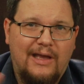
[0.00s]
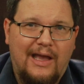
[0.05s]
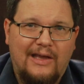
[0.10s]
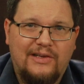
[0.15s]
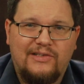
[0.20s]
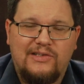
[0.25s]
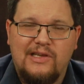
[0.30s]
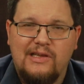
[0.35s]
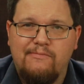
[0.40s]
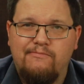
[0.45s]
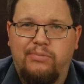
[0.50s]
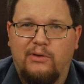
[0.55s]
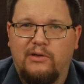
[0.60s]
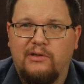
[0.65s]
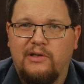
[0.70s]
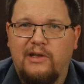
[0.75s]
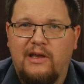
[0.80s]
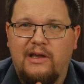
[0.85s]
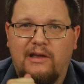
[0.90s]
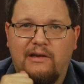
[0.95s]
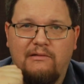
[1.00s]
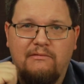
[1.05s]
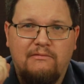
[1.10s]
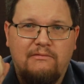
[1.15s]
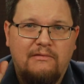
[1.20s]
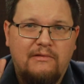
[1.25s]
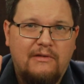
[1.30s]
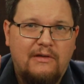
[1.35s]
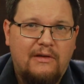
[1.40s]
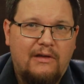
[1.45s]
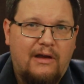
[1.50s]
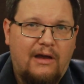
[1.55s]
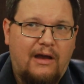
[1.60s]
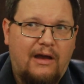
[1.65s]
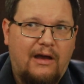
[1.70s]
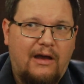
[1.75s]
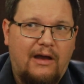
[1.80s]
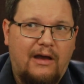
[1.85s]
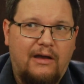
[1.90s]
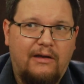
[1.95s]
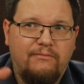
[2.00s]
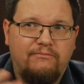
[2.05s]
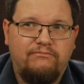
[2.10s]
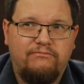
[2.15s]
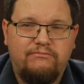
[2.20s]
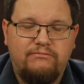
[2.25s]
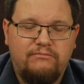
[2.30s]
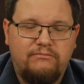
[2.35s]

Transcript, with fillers: SD Bullion, uh,